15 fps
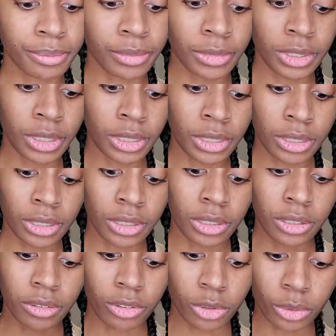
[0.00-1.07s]

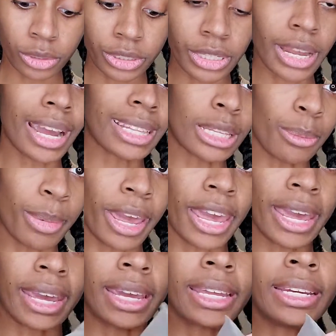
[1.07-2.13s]
Of course, I got the
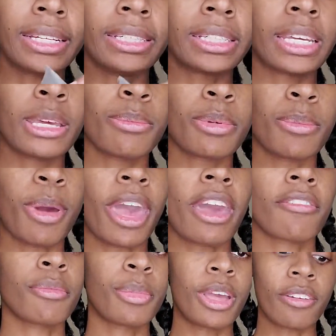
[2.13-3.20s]
bag in it to keep the bag
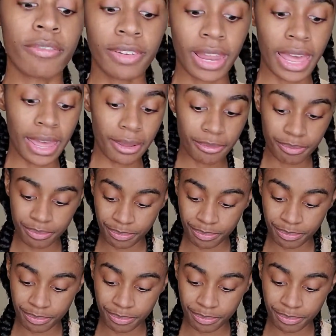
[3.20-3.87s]
from being flat.